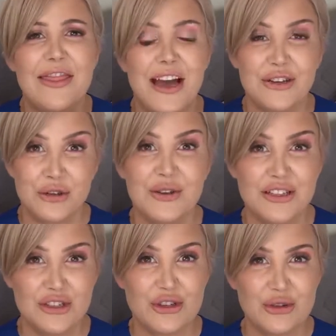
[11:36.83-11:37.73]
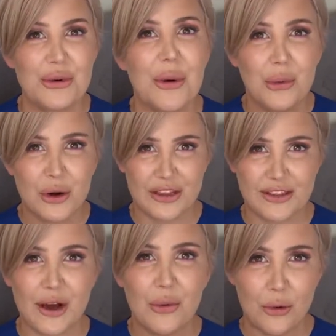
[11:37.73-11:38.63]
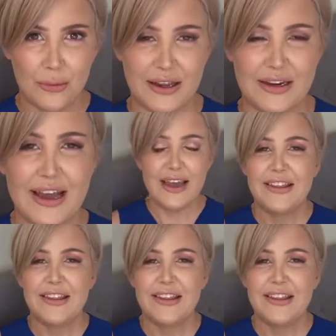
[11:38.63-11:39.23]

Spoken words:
that you can do with a woman.